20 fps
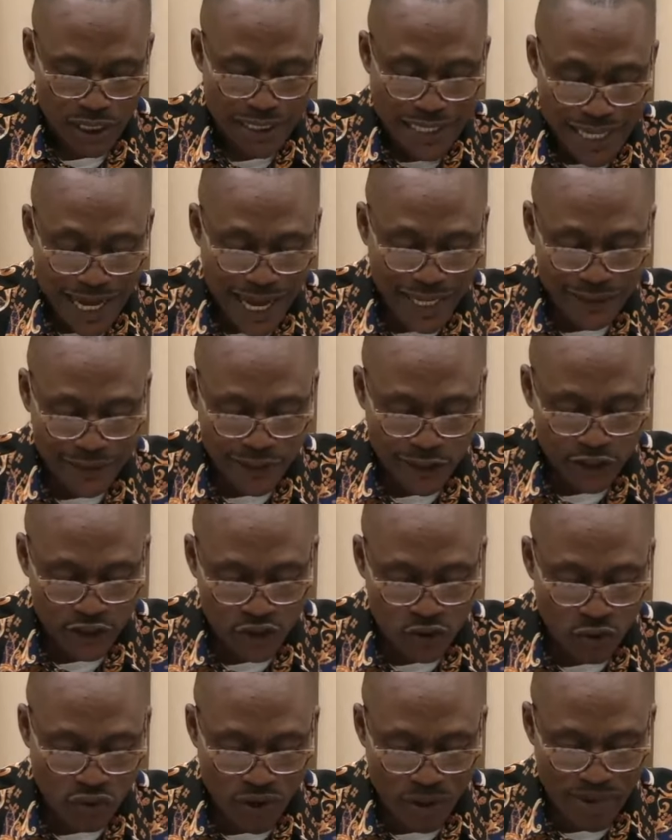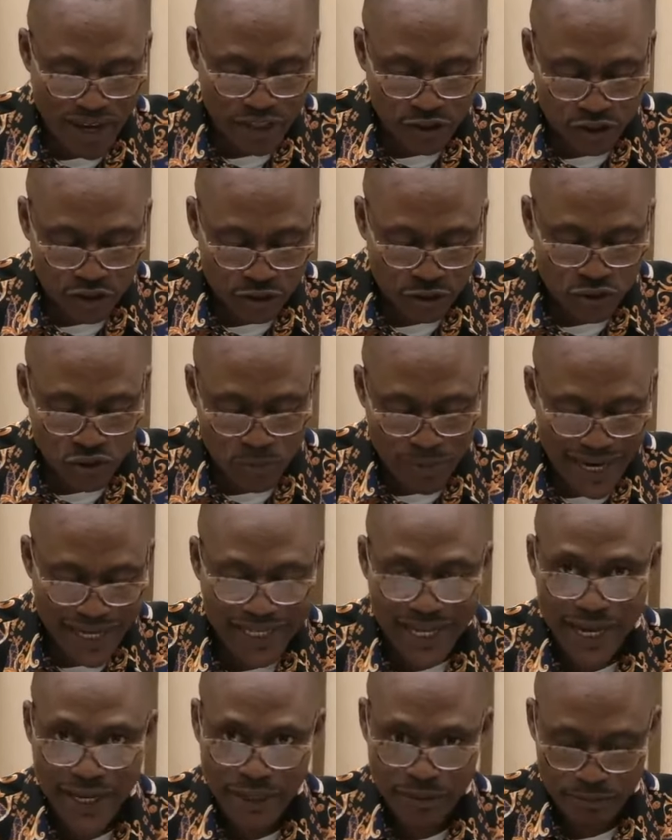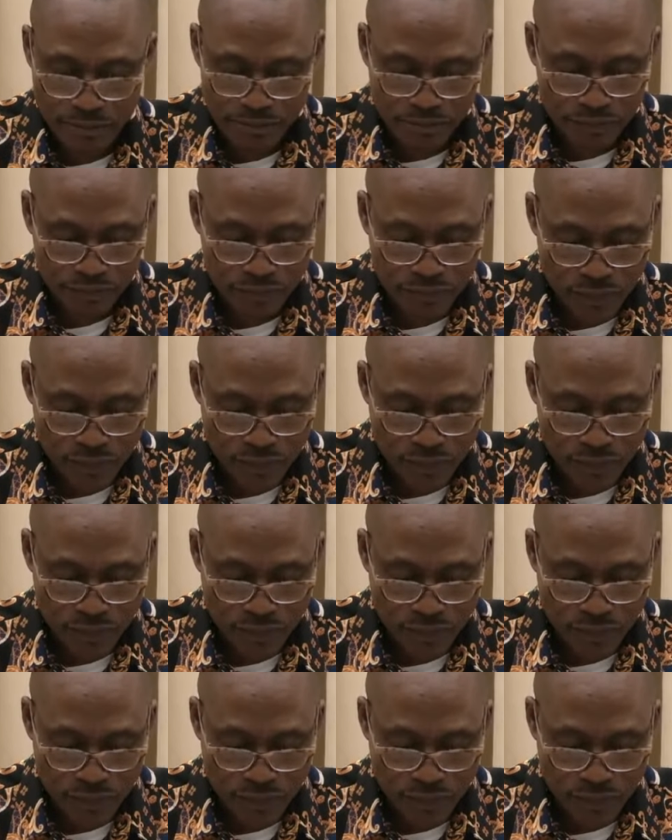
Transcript: Yet you remain true to my name.